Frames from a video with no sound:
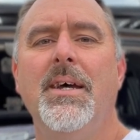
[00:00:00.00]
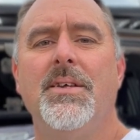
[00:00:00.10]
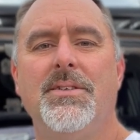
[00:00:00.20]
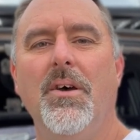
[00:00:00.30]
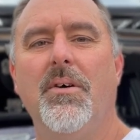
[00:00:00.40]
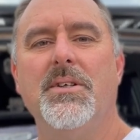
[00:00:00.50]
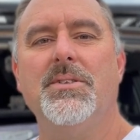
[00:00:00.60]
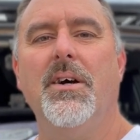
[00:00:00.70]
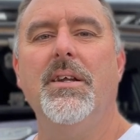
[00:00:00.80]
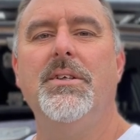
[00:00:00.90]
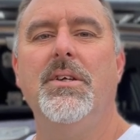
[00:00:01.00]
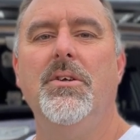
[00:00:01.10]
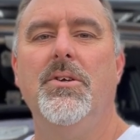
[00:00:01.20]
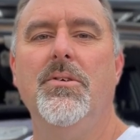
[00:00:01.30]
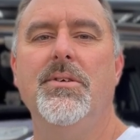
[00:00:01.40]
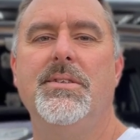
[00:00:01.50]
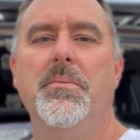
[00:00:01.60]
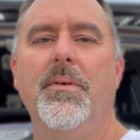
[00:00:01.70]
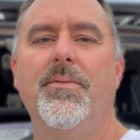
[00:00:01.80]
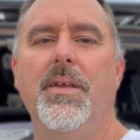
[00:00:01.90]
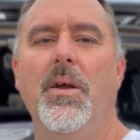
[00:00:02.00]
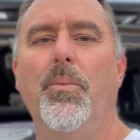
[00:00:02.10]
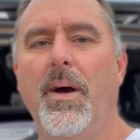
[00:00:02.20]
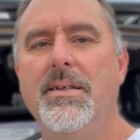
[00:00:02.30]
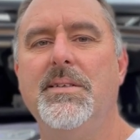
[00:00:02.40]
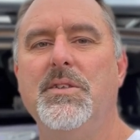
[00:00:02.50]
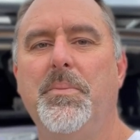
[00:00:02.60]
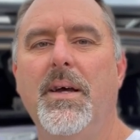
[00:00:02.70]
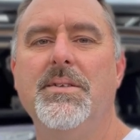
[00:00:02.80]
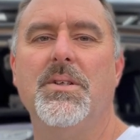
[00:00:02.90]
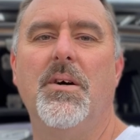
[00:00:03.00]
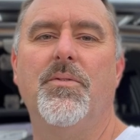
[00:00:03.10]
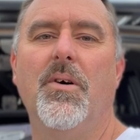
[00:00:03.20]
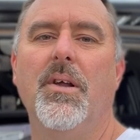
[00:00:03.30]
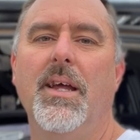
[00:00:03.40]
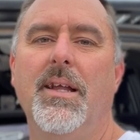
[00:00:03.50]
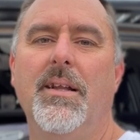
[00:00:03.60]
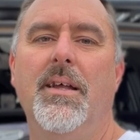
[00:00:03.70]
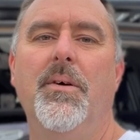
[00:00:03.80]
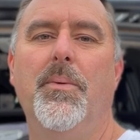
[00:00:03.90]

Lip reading: So I decided to use some of the wasted space that I've got in